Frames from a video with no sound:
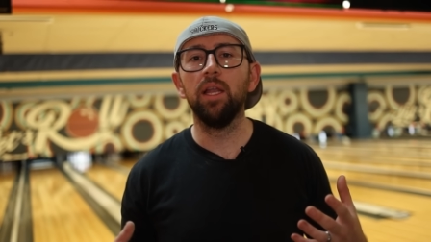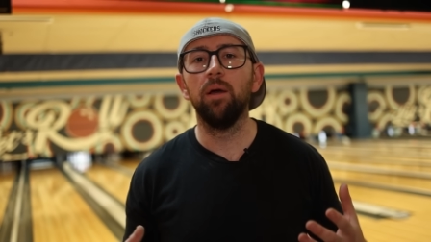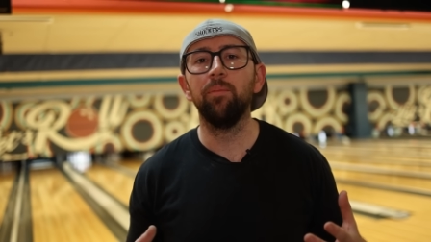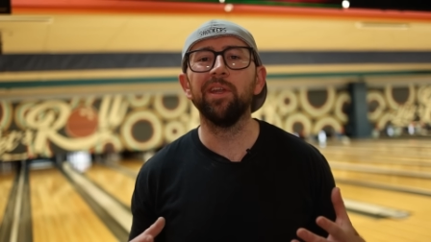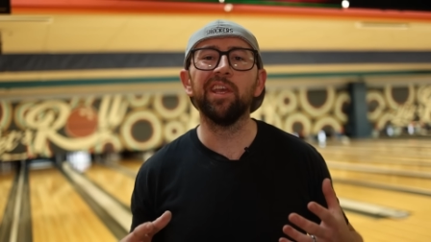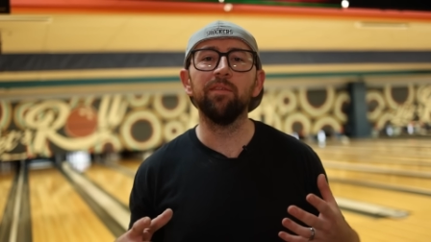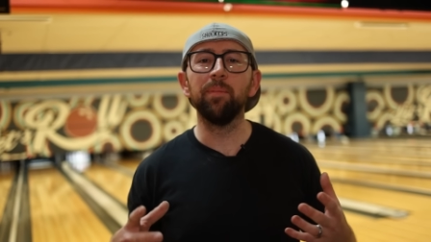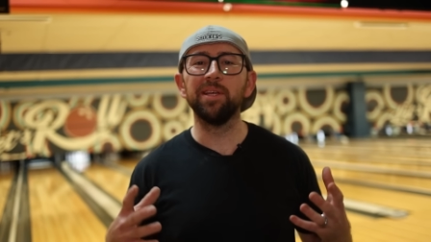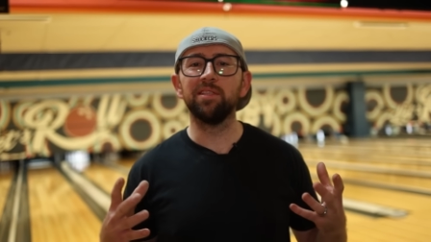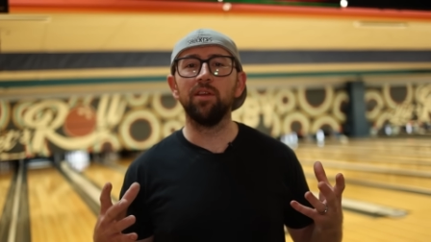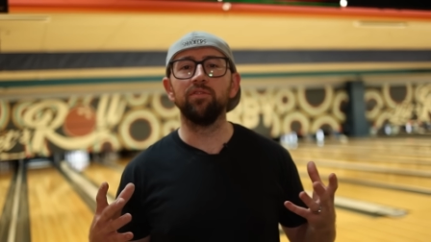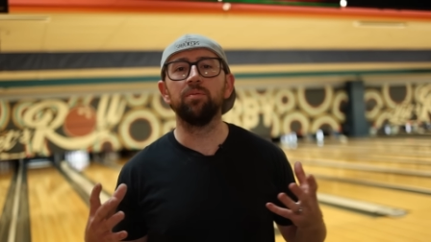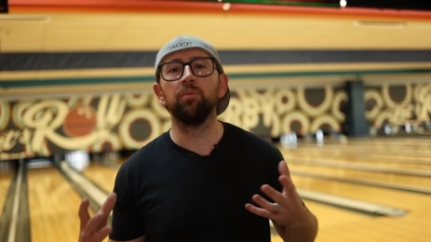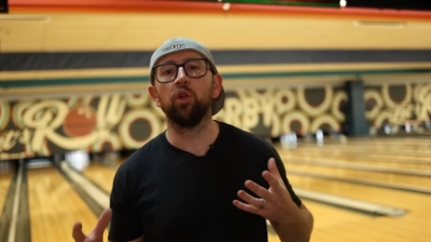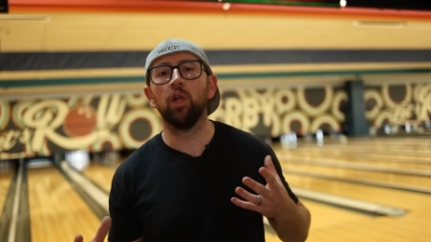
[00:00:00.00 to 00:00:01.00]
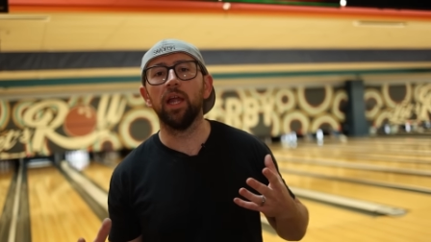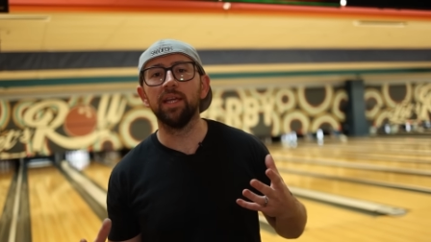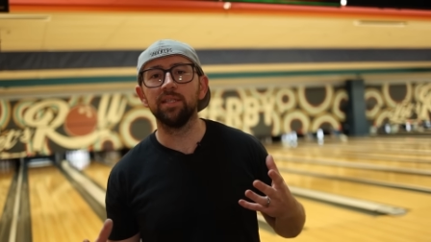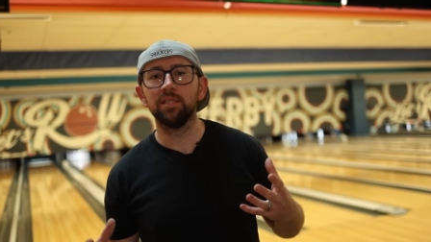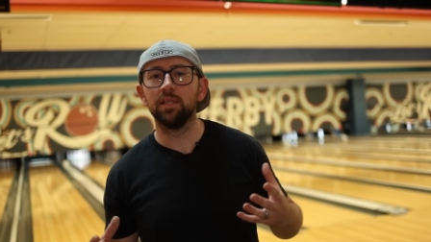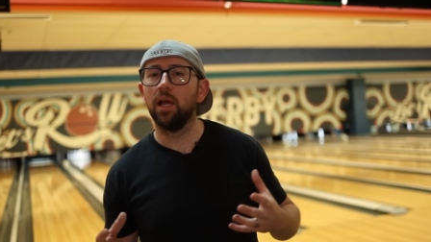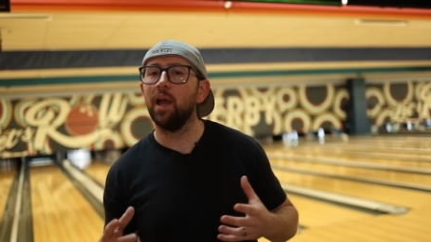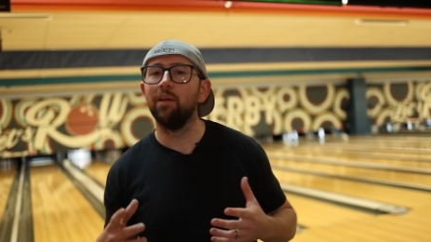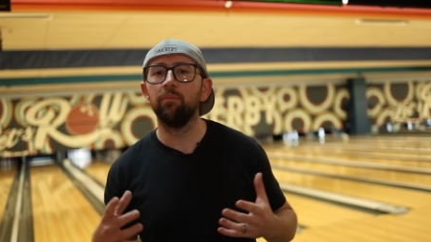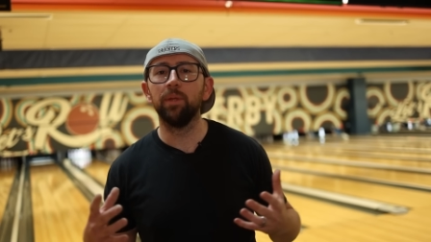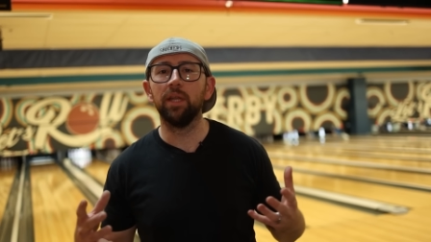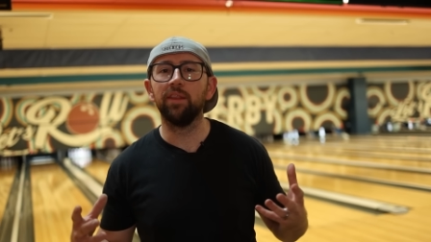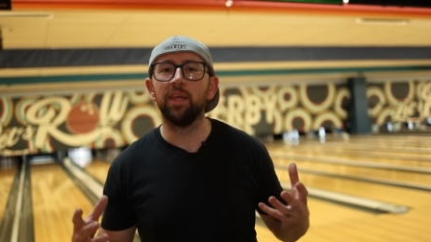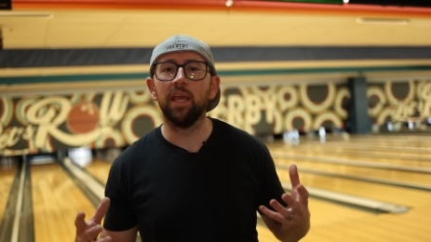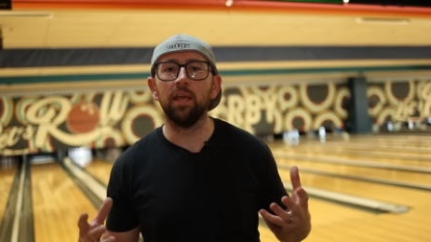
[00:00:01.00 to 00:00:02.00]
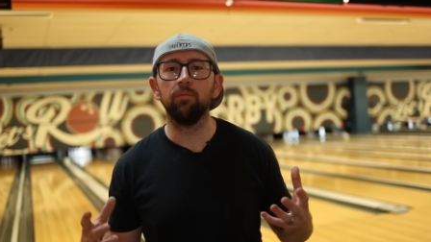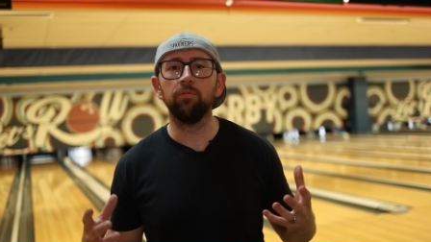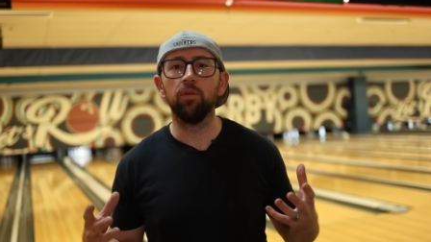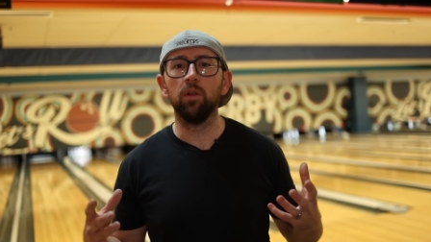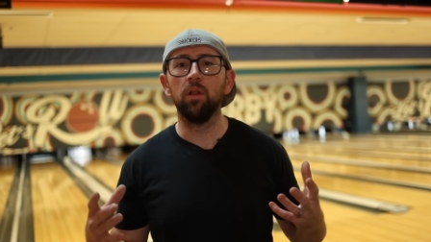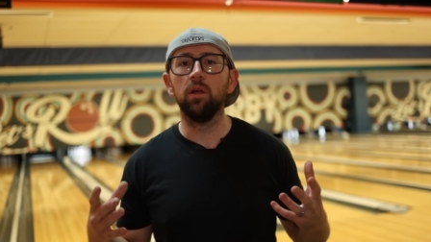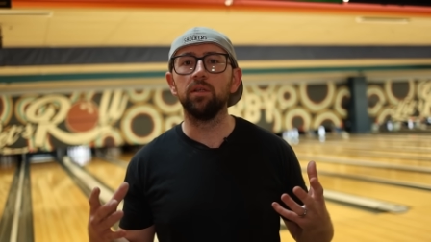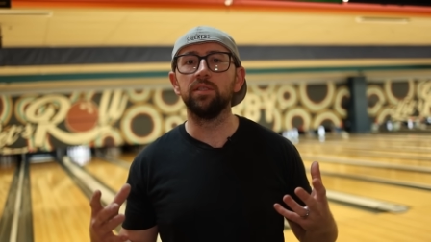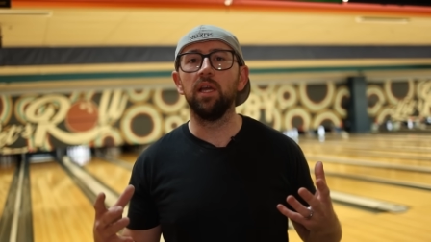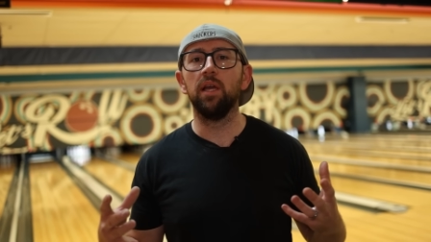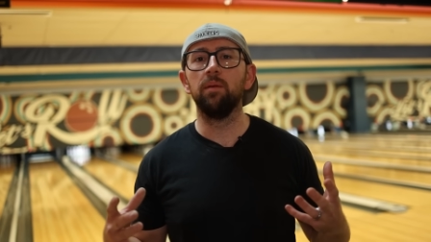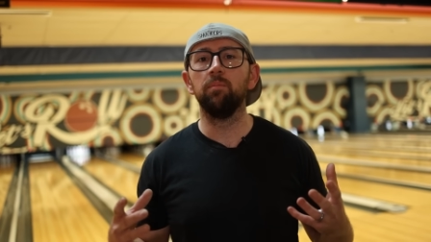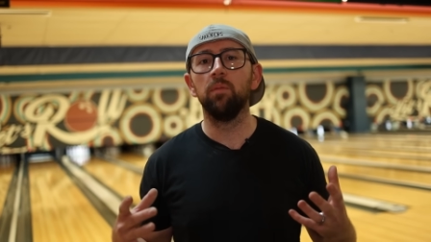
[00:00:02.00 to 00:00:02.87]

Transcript: I'm gonna give myself some grace. I haven't been in the game for a long time.